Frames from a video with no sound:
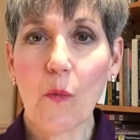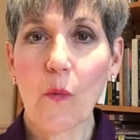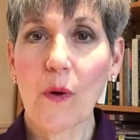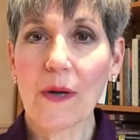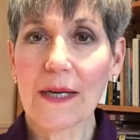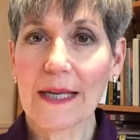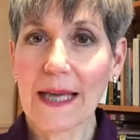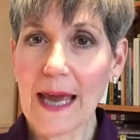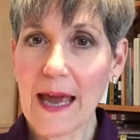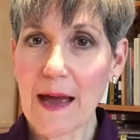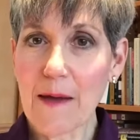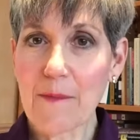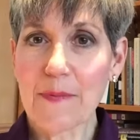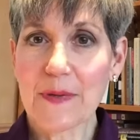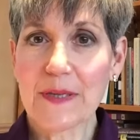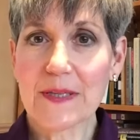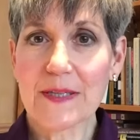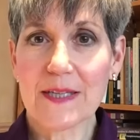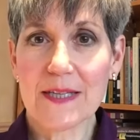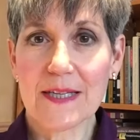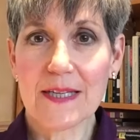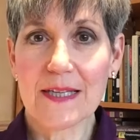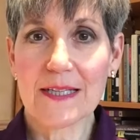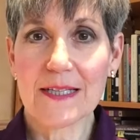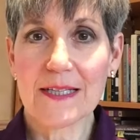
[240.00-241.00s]
what
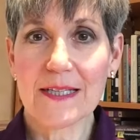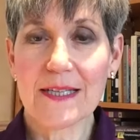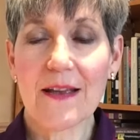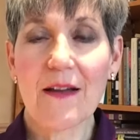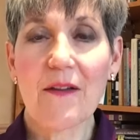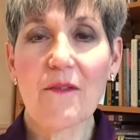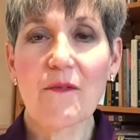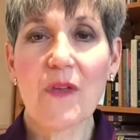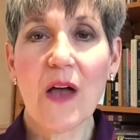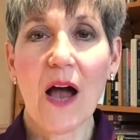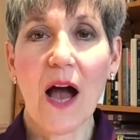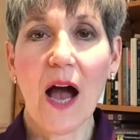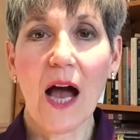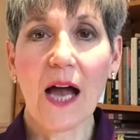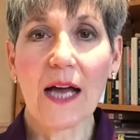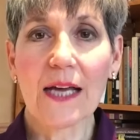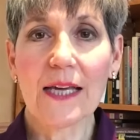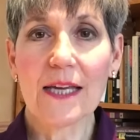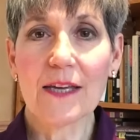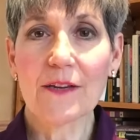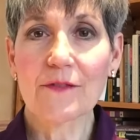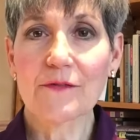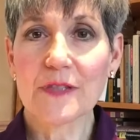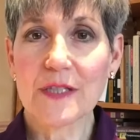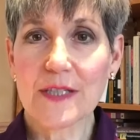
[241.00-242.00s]
happens is I
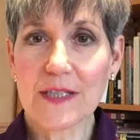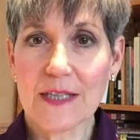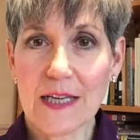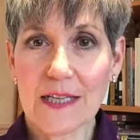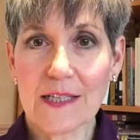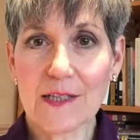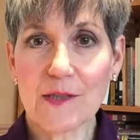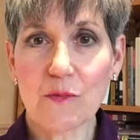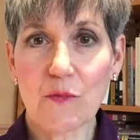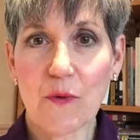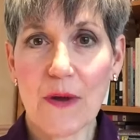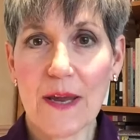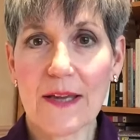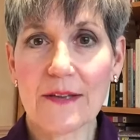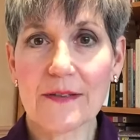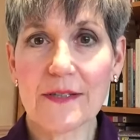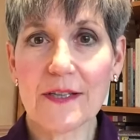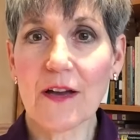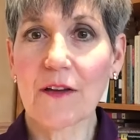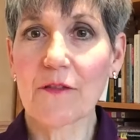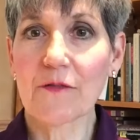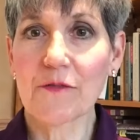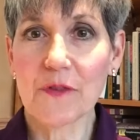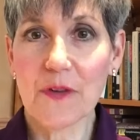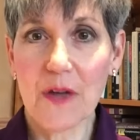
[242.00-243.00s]
give 6 weeks
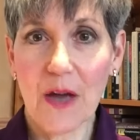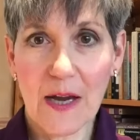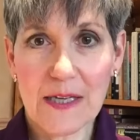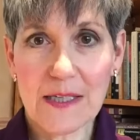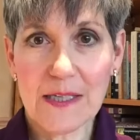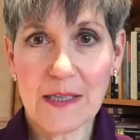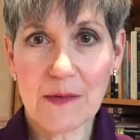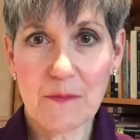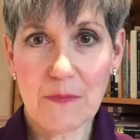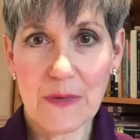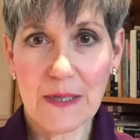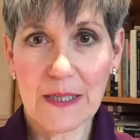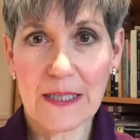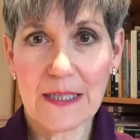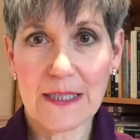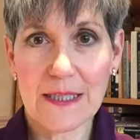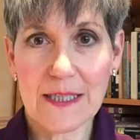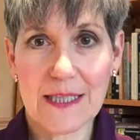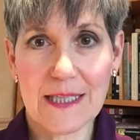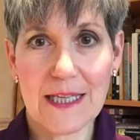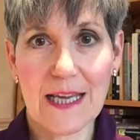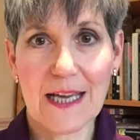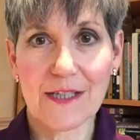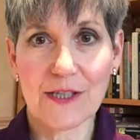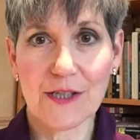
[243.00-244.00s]
of 90-minute
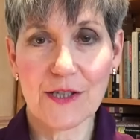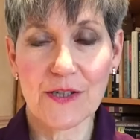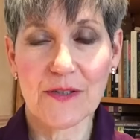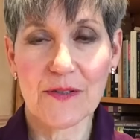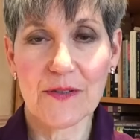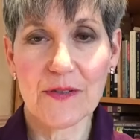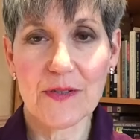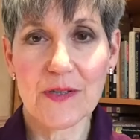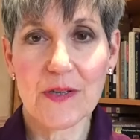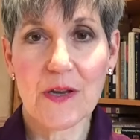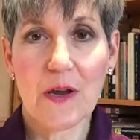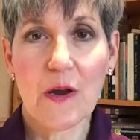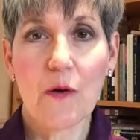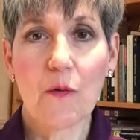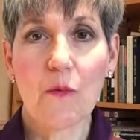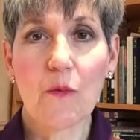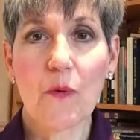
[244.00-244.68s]
sessions